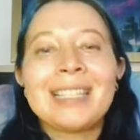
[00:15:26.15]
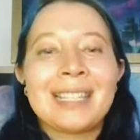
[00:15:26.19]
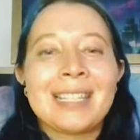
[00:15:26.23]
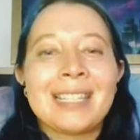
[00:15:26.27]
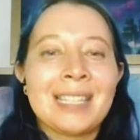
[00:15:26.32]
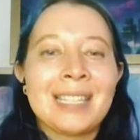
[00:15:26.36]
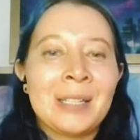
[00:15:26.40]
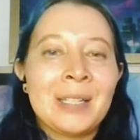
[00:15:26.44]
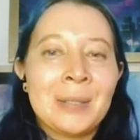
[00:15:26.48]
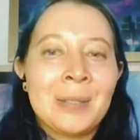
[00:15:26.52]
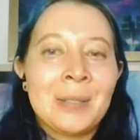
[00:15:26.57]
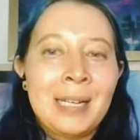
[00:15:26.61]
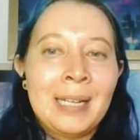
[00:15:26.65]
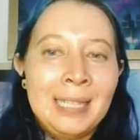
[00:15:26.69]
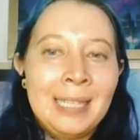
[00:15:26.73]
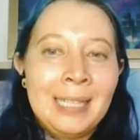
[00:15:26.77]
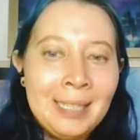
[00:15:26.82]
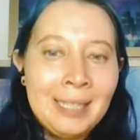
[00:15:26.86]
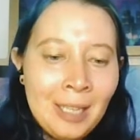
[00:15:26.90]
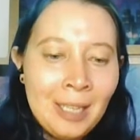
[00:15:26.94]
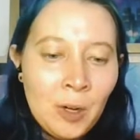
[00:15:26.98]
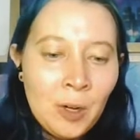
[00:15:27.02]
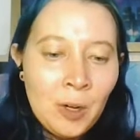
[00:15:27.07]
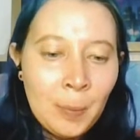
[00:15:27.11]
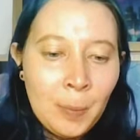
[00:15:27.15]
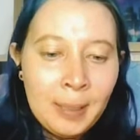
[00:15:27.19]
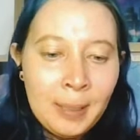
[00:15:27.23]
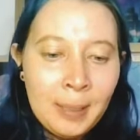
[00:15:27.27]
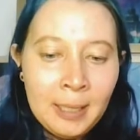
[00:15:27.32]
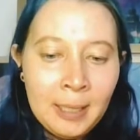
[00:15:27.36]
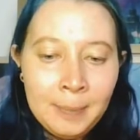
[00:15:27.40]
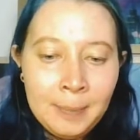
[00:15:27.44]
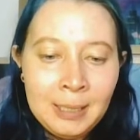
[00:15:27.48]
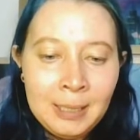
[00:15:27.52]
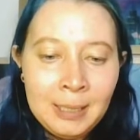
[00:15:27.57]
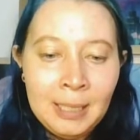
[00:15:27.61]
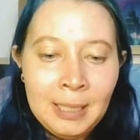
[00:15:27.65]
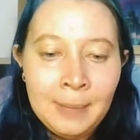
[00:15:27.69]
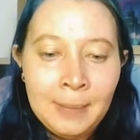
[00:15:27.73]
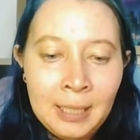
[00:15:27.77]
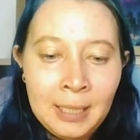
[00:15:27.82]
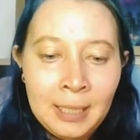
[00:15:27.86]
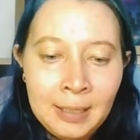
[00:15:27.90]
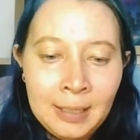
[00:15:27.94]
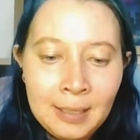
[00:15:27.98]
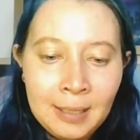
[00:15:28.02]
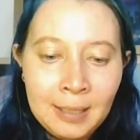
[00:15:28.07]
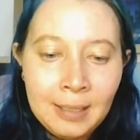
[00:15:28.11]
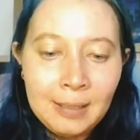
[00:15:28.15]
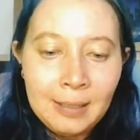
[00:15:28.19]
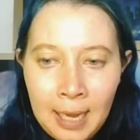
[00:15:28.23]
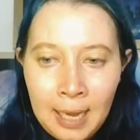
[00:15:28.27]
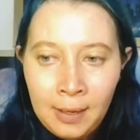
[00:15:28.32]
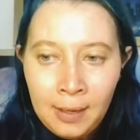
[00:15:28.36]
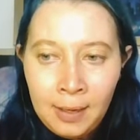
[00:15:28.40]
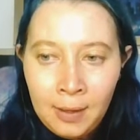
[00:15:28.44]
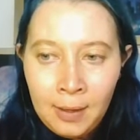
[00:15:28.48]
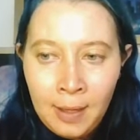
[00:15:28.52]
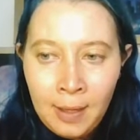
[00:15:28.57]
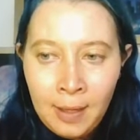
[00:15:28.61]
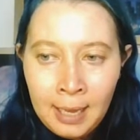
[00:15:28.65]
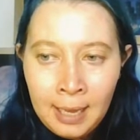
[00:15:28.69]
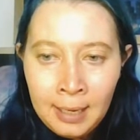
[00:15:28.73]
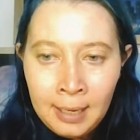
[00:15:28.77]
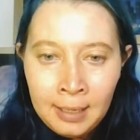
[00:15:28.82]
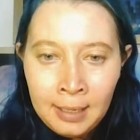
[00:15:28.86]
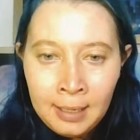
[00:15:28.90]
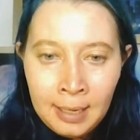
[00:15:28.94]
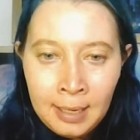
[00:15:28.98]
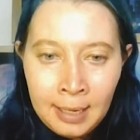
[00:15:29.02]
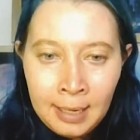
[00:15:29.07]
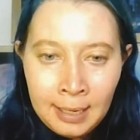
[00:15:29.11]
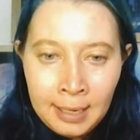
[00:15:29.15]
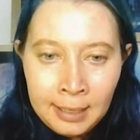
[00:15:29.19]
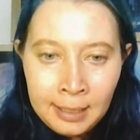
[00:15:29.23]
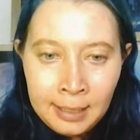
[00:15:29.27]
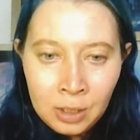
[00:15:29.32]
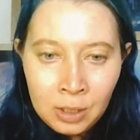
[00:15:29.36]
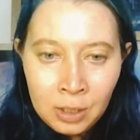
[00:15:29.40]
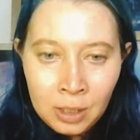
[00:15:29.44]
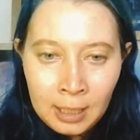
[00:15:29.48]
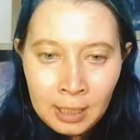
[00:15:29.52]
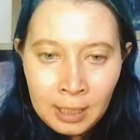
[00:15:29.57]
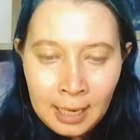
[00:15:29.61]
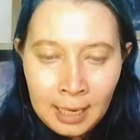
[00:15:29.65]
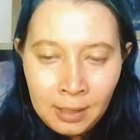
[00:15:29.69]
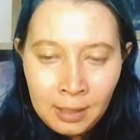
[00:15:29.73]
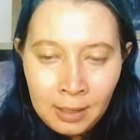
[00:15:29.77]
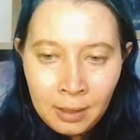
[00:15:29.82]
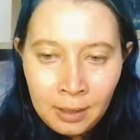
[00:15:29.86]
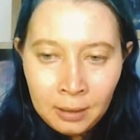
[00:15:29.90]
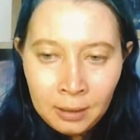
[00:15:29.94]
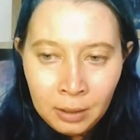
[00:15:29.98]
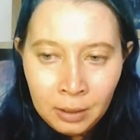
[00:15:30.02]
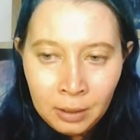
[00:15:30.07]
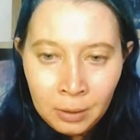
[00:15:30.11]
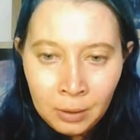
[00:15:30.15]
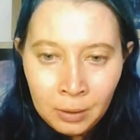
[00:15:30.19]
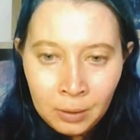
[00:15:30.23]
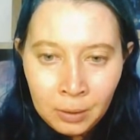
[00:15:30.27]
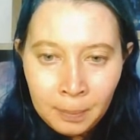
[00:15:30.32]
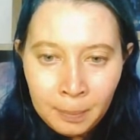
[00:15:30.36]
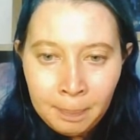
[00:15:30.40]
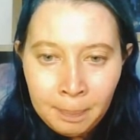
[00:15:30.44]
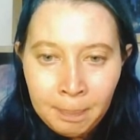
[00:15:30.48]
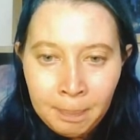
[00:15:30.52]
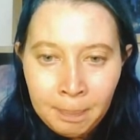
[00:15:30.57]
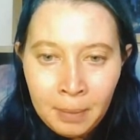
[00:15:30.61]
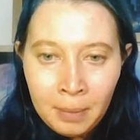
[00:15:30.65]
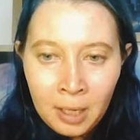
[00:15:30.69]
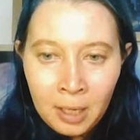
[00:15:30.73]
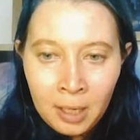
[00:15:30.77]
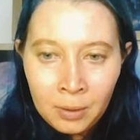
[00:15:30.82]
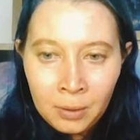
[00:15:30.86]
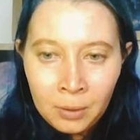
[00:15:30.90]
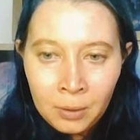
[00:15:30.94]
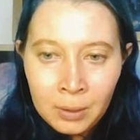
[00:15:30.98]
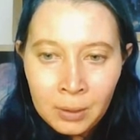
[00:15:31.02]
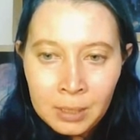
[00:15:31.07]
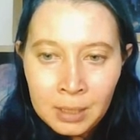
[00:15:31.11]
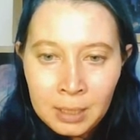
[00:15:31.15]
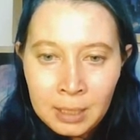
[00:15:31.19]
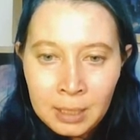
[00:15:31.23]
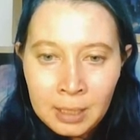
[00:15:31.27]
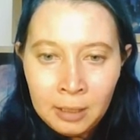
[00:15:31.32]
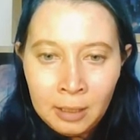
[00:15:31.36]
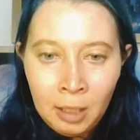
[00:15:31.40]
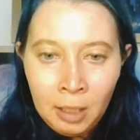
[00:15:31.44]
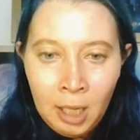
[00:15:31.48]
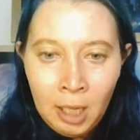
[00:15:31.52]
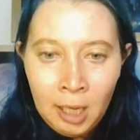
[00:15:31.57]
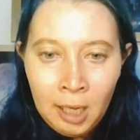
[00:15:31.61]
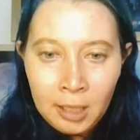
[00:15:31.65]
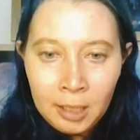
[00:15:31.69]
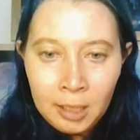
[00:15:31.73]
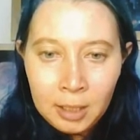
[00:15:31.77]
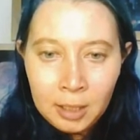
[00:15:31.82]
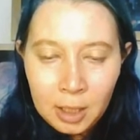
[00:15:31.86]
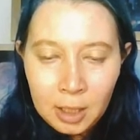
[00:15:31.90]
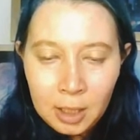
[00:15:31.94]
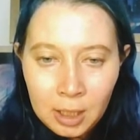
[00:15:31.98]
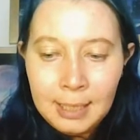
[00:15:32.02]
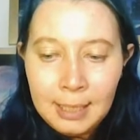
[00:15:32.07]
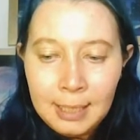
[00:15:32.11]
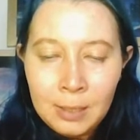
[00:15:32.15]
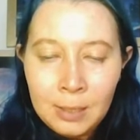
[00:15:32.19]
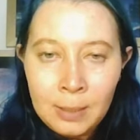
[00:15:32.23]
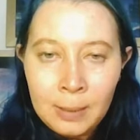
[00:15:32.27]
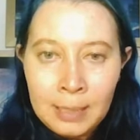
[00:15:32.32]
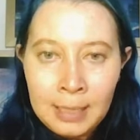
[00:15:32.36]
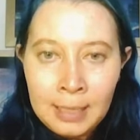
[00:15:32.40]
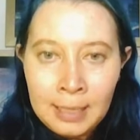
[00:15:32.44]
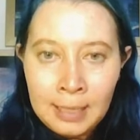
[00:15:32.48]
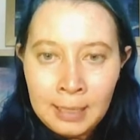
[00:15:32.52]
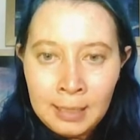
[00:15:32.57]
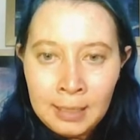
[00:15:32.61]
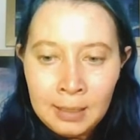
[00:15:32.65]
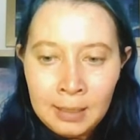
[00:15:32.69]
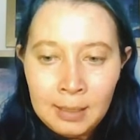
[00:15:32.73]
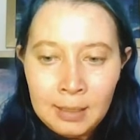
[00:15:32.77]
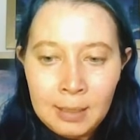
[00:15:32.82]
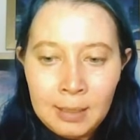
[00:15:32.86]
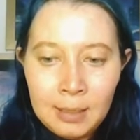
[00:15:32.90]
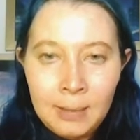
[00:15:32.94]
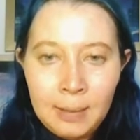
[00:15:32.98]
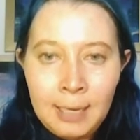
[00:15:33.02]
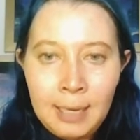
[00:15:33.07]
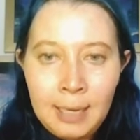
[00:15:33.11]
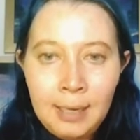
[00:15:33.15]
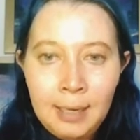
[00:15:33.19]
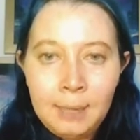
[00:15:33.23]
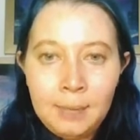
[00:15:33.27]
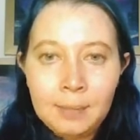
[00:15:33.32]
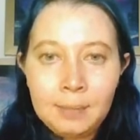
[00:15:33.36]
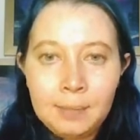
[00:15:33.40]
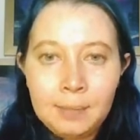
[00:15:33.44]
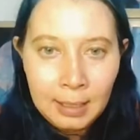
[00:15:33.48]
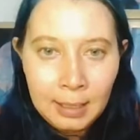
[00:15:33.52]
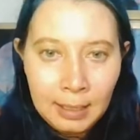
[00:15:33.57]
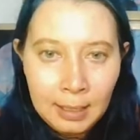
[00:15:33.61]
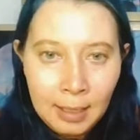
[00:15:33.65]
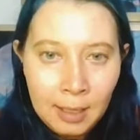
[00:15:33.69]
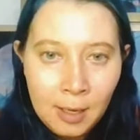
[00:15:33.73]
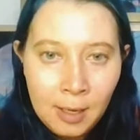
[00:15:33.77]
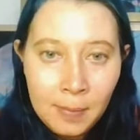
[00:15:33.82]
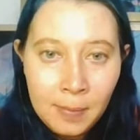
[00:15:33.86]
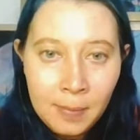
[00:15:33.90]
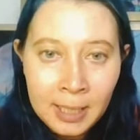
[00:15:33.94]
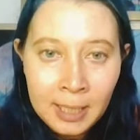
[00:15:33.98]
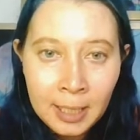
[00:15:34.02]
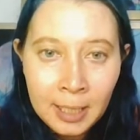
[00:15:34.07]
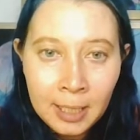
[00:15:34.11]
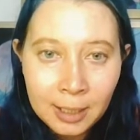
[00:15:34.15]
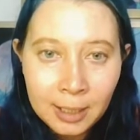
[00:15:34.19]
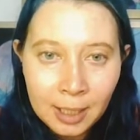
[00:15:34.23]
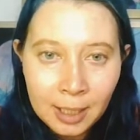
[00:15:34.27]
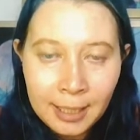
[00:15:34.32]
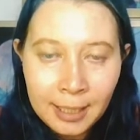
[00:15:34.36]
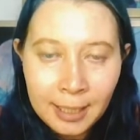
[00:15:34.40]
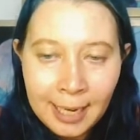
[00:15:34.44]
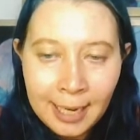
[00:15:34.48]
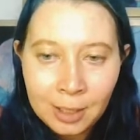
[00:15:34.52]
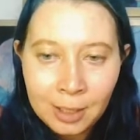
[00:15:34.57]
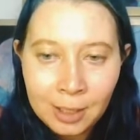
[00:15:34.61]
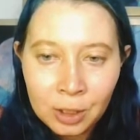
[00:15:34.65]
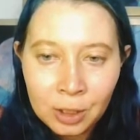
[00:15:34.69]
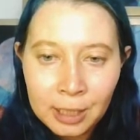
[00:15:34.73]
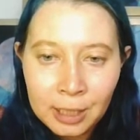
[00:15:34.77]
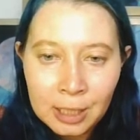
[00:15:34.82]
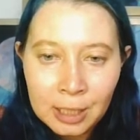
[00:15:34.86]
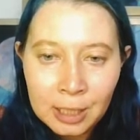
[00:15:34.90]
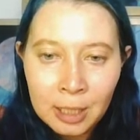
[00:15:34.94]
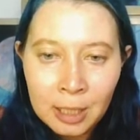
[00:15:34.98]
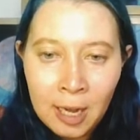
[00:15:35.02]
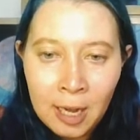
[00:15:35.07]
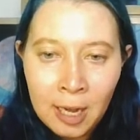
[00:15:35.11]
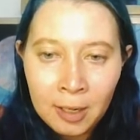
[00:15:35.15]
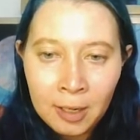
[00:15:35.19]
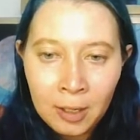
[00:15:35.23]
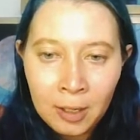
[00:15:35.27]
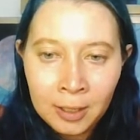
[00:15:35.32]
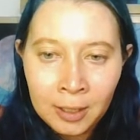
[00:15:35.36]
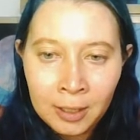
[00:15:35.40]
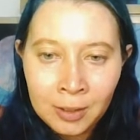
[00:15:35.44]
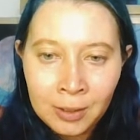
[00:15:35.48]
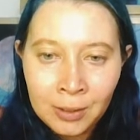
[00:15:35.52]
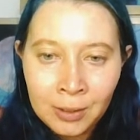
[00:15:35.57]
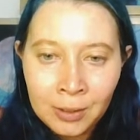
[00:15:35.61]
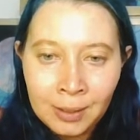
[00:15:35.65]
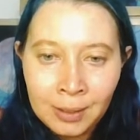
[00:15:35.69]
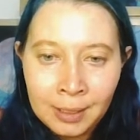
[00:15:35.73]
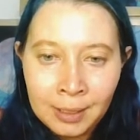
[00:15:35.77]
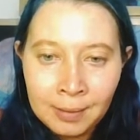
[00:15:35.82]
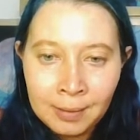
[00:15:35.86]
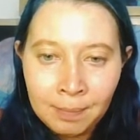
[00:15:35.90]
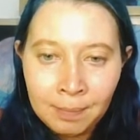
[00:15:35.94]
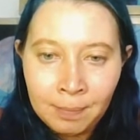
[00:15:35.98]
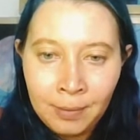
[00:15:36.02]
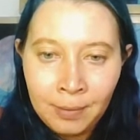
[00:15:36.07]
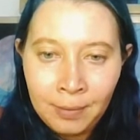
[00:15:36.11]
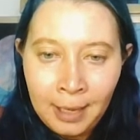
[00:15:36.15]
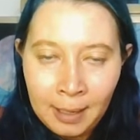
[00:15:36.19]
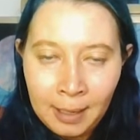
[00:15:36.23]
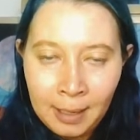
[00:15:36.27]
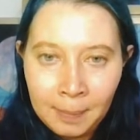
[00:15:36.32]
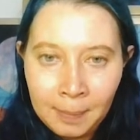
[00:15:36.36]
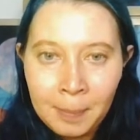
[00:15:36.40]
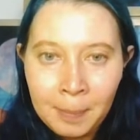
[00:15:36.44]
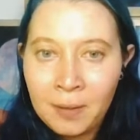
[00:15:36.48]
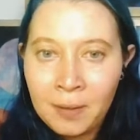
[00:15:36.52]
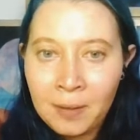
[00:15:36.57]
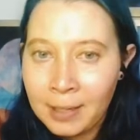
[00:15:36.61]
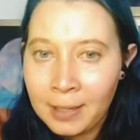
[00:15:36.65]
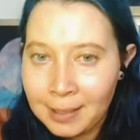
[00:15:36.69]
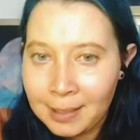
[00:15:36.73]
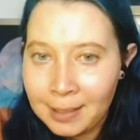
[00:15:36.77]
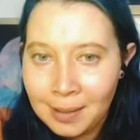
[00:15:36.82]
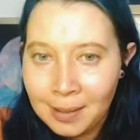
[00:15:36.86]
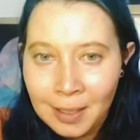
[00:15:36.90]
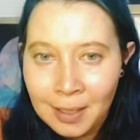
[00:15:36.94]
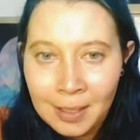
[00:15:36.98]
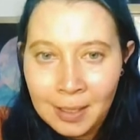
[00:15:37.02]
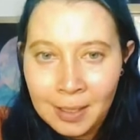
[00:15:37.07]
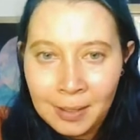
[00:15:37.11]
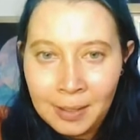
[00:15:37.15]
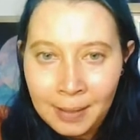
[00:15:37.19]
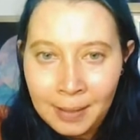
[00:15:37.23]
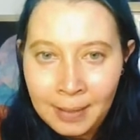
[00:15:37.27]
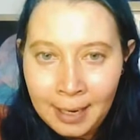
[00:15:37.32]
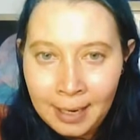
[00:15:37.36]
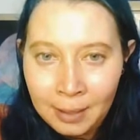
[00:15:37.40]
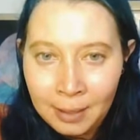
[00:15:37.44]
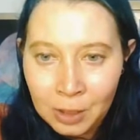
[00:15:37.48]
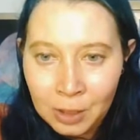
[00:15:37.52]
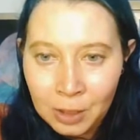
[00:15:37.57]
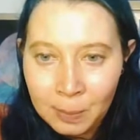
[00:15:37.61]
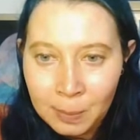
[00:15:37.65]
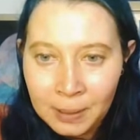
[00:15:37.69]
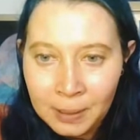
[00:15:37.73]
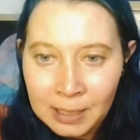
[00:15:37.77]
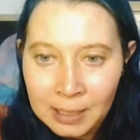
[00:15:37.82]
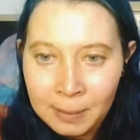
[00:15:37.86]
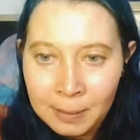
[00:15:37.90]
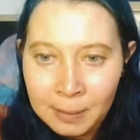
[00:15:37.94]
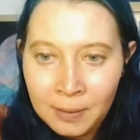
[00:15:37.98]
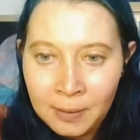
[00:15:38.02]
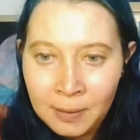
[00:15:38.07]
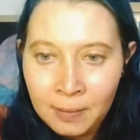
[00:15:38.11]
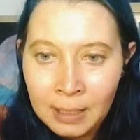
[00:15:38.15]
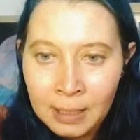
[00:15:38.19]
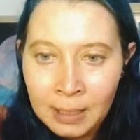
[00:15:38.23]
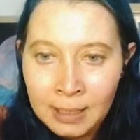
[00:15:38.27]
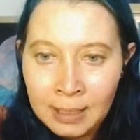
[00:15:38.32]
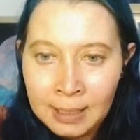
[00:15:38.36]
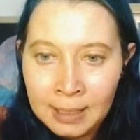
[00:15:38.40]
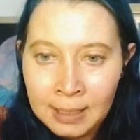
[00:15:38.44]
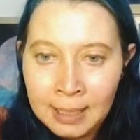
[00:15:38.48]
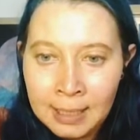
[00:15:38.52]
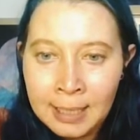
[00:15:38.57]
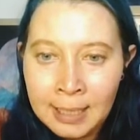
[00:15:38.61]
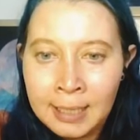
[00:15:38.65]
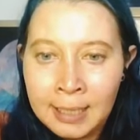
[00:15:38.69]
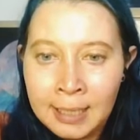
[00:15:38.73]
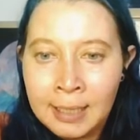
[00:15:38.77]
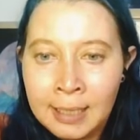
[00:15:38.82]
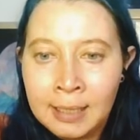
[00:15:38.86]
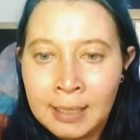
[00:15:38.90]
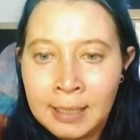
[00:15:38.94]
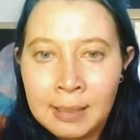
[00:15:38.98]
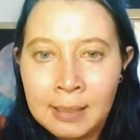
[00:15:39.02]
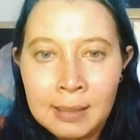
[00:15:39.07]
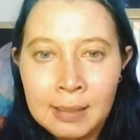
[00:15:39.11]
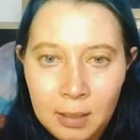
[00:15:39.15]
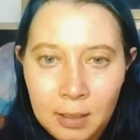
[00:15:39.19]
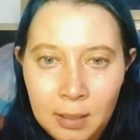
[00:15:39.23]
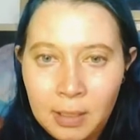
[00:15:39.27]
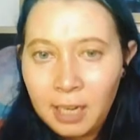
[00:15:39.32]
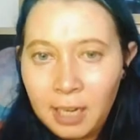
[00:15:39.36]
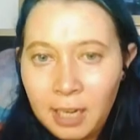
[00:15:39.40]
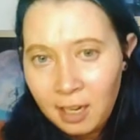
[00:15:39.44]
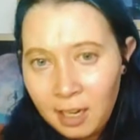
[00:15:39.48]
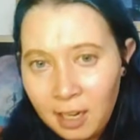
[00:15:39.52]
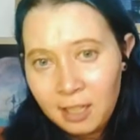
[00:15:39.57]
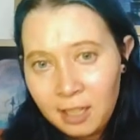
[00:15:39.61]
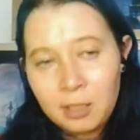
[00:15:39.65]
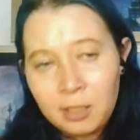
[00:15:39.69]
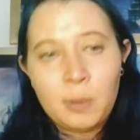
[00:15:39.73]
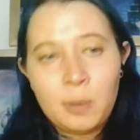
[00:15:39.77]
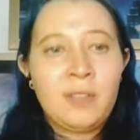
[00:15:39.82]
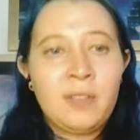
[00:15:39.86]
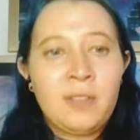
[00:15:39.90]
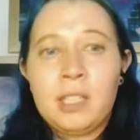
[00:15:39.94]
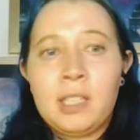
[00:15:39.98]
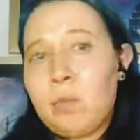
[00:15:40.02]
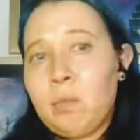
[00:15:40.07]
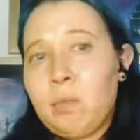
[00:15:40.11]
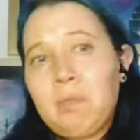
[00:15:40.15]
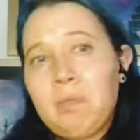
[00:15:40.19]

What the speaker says: So I need to open up Debug, and then I should get the little bottles unlocked. These ones, okay. Oh my gosh, and they actually slot onto the thing. Perfect. Okay, I'll just put some of these here. Okay, yeah, that's perfect.